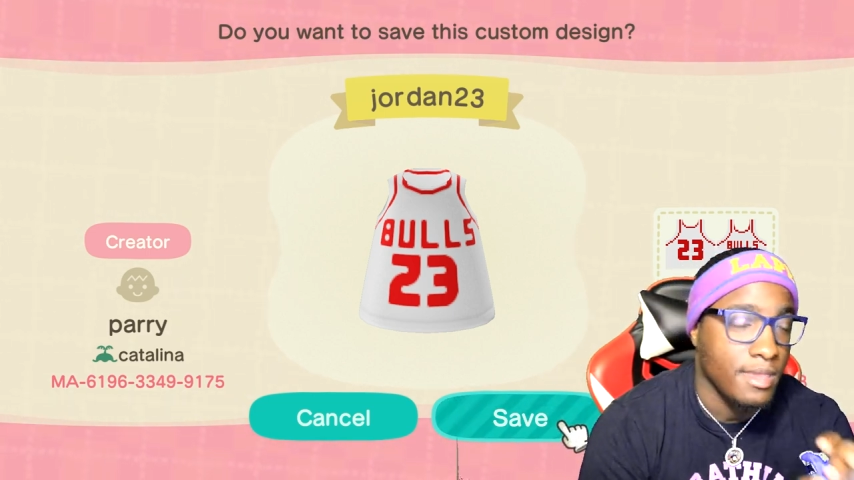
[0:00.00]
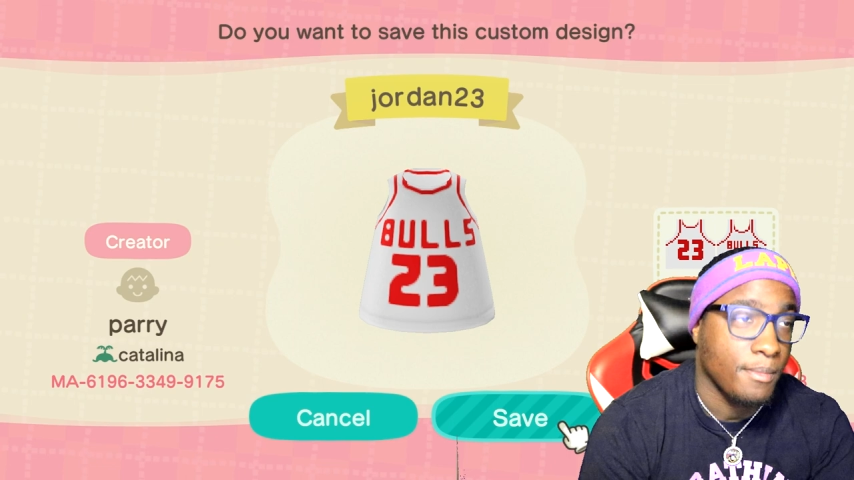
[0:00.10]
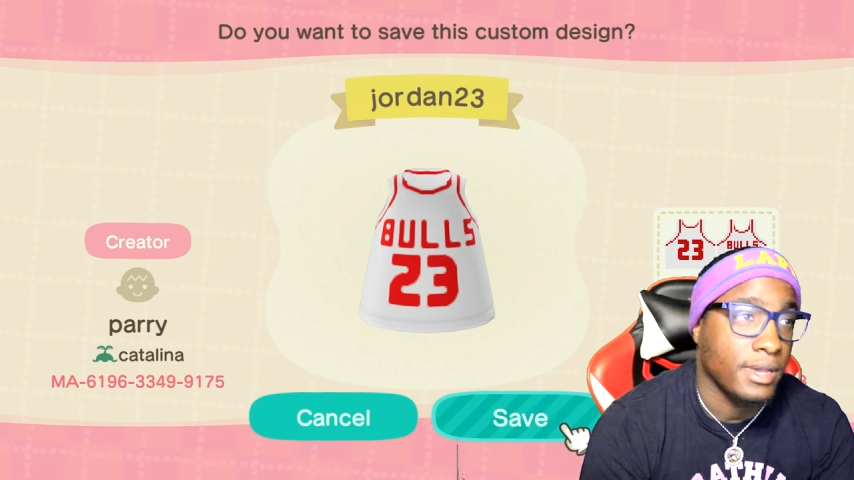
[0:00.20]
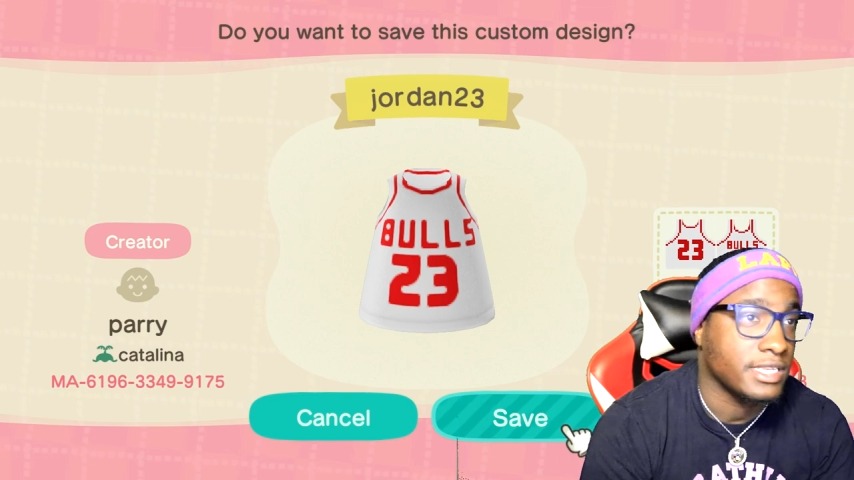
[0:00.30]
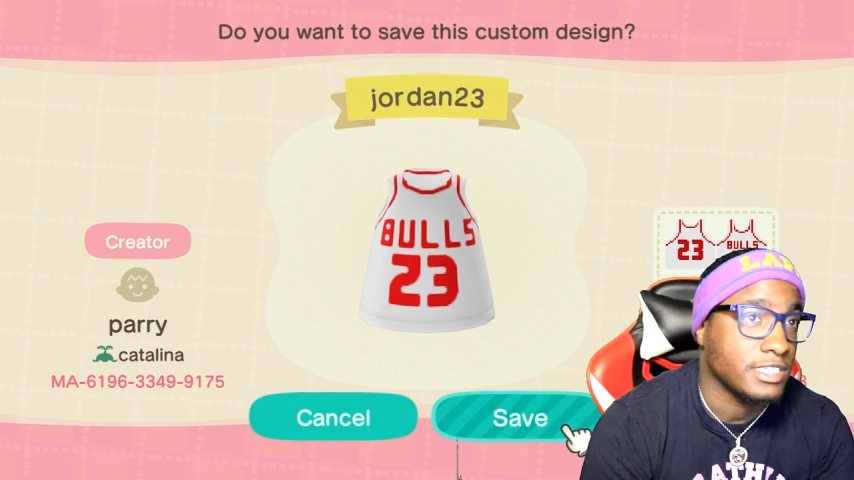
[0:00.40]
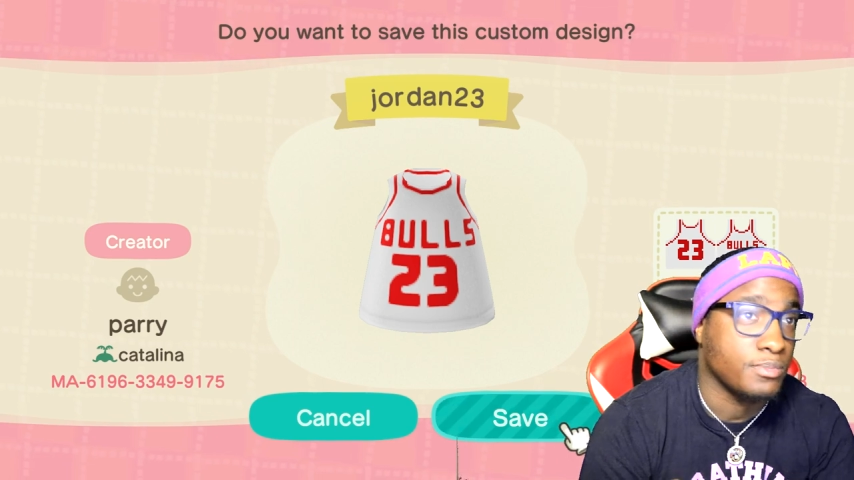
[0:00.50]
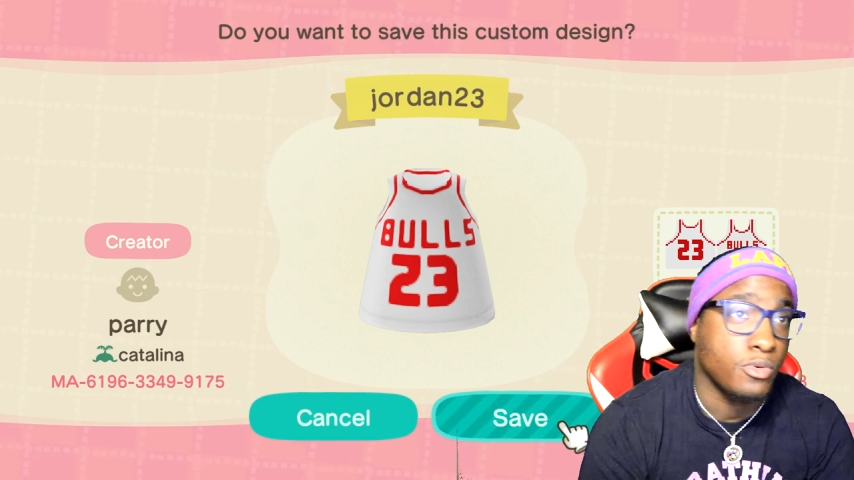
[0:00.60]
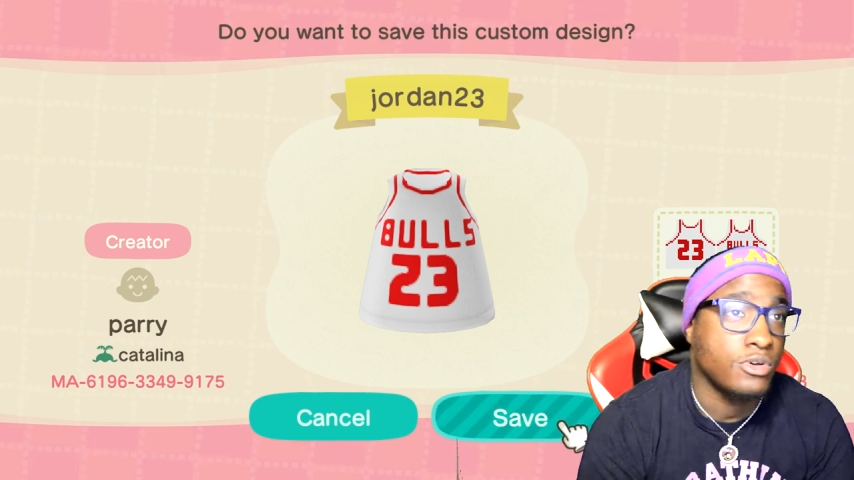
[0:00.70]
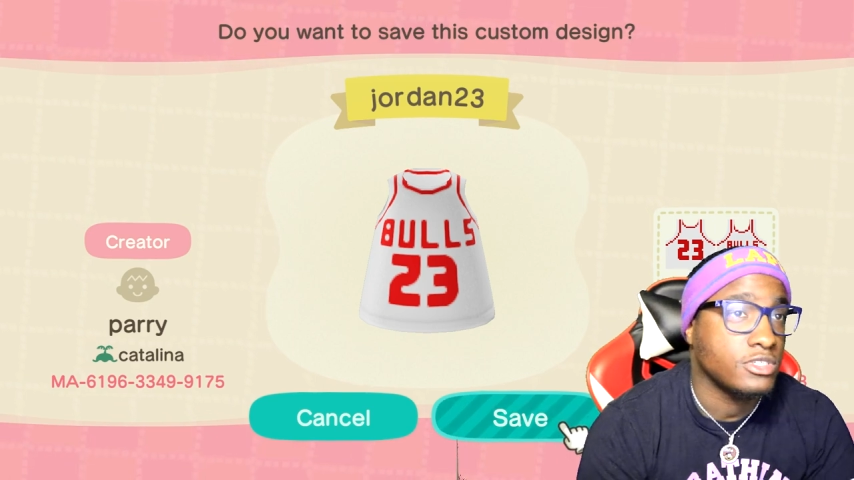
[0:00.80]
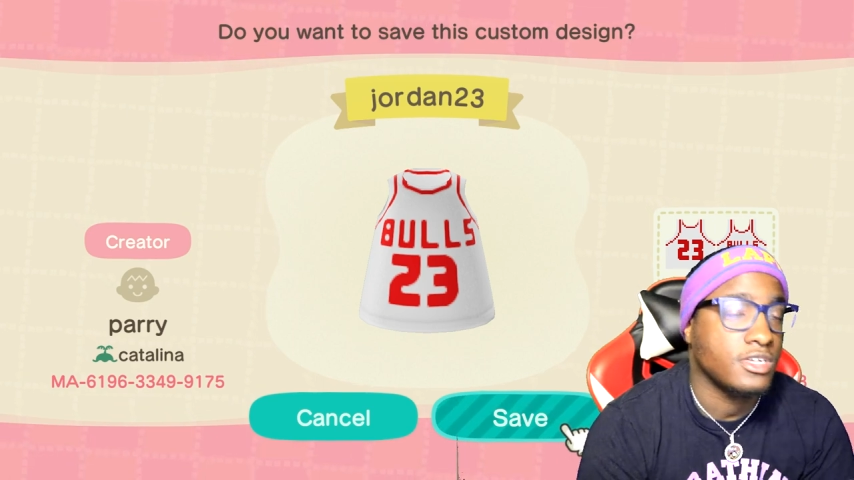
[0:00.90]
But this
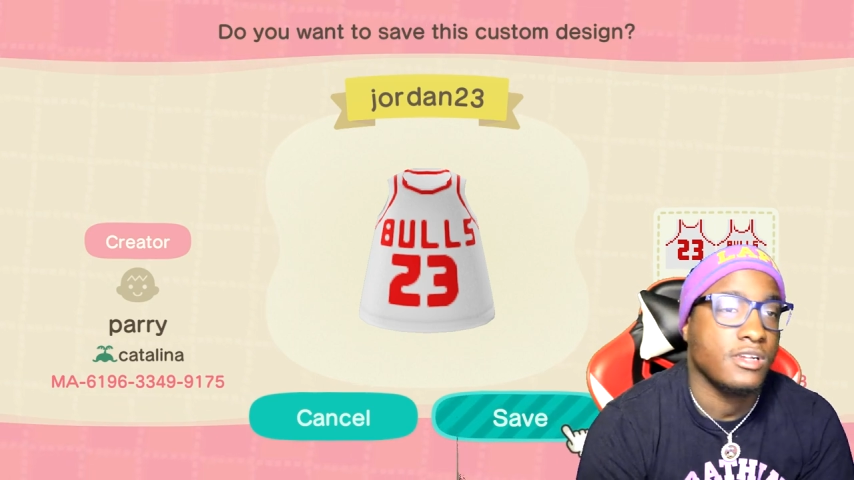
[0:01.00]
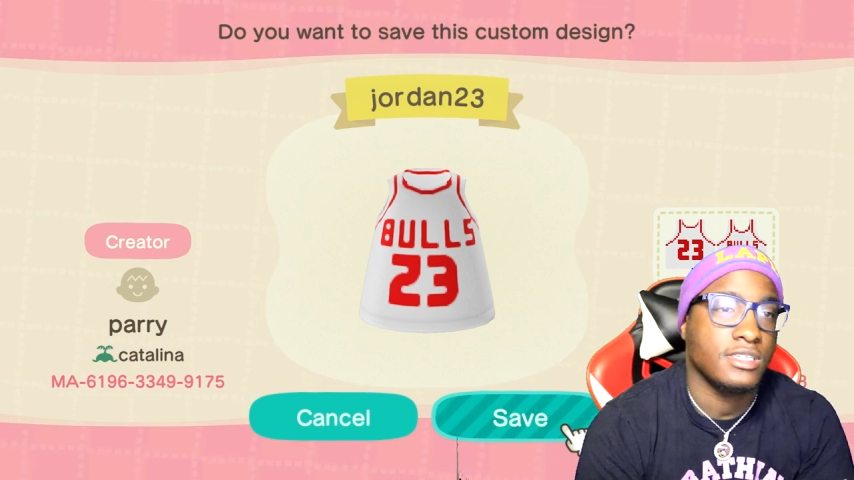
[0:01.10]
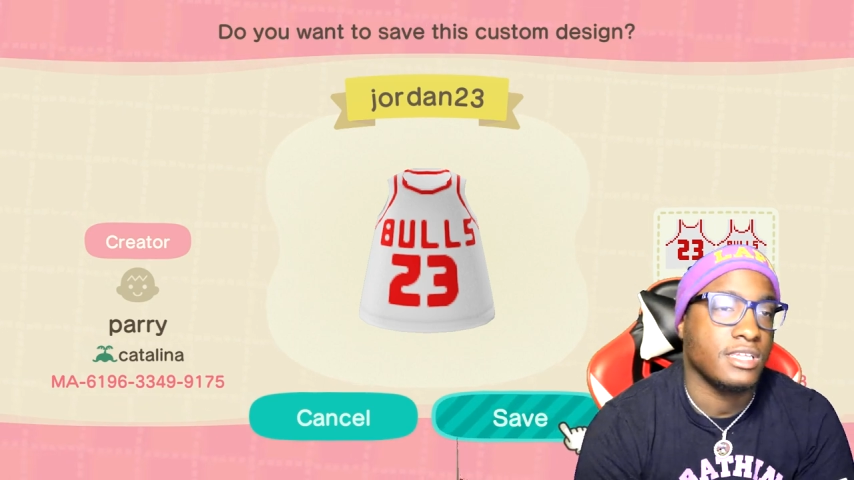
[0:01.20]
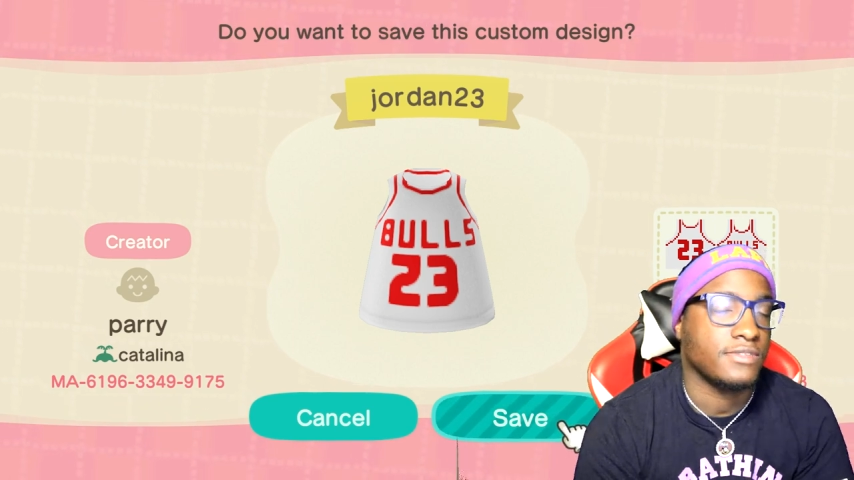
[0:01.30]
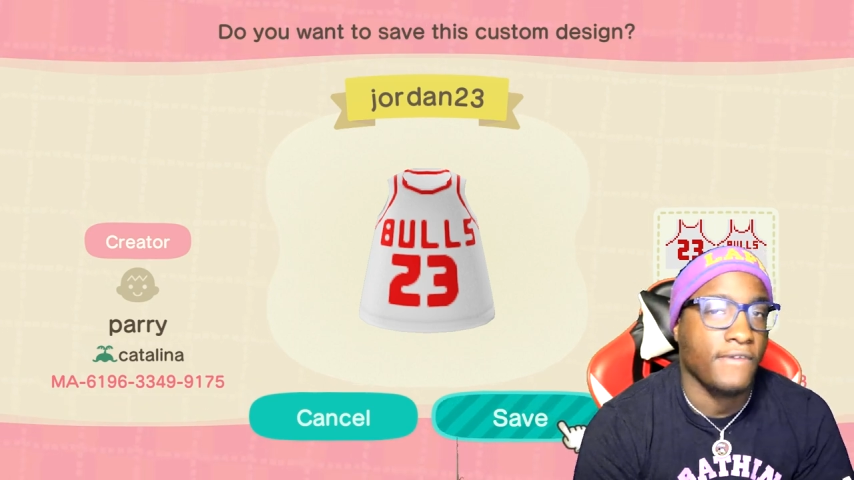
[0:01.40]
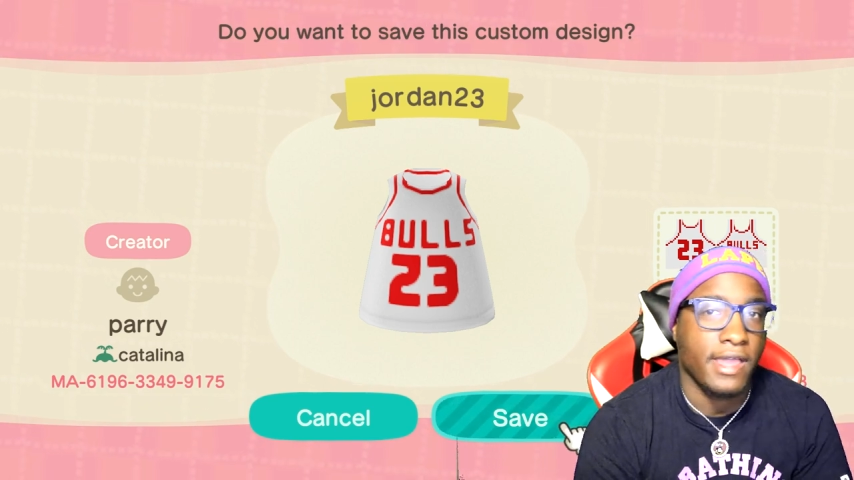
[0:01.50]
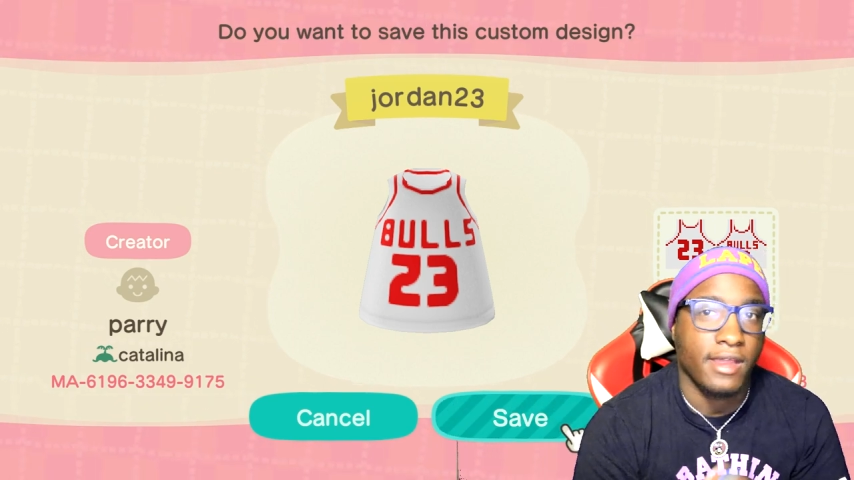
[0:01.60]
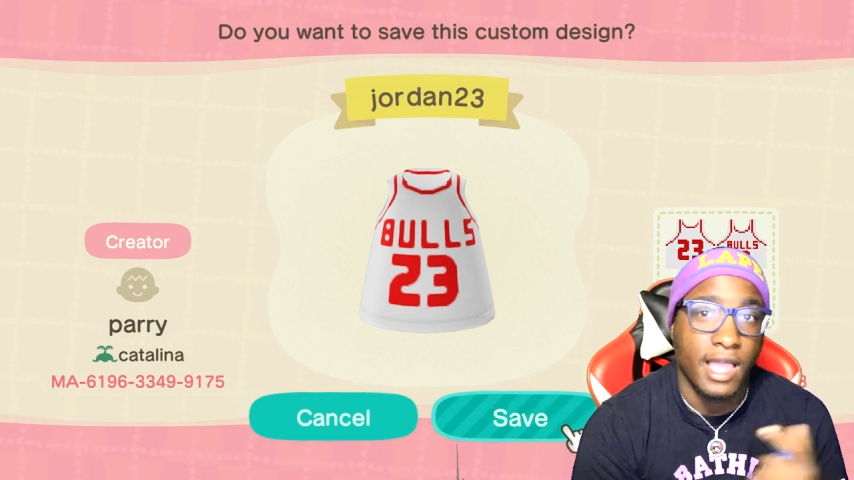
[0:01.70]
Bulls jersey is fire.